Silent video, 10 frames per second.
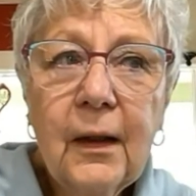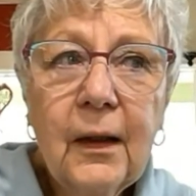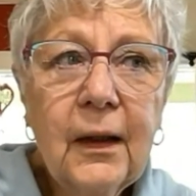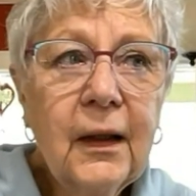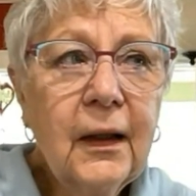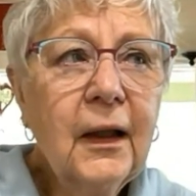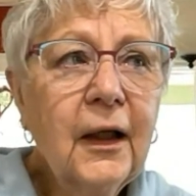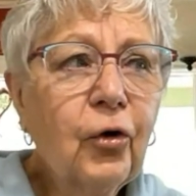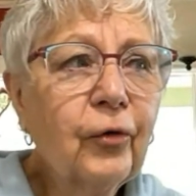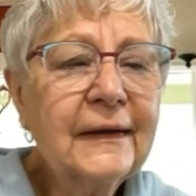it
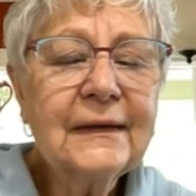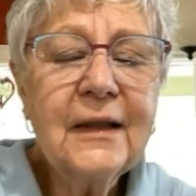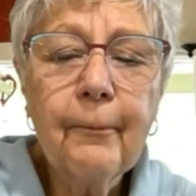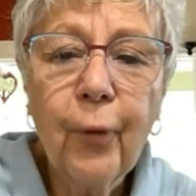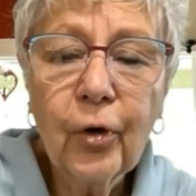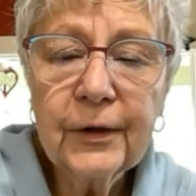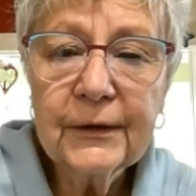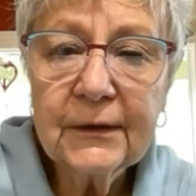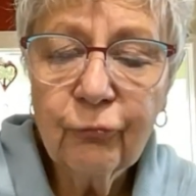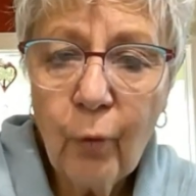increased the
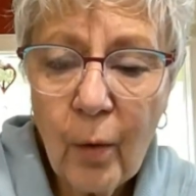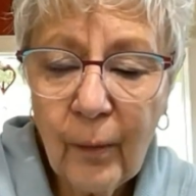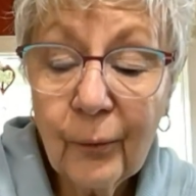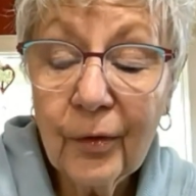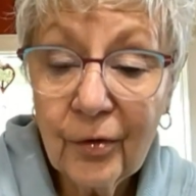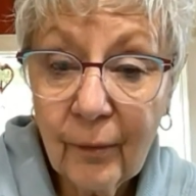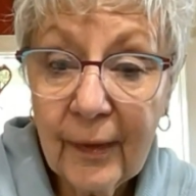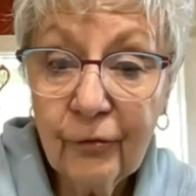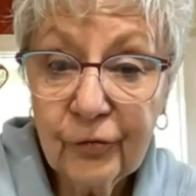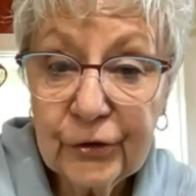importance of what we were
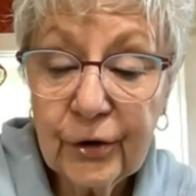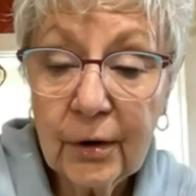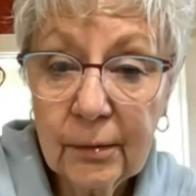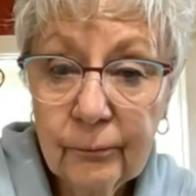doing, for sure.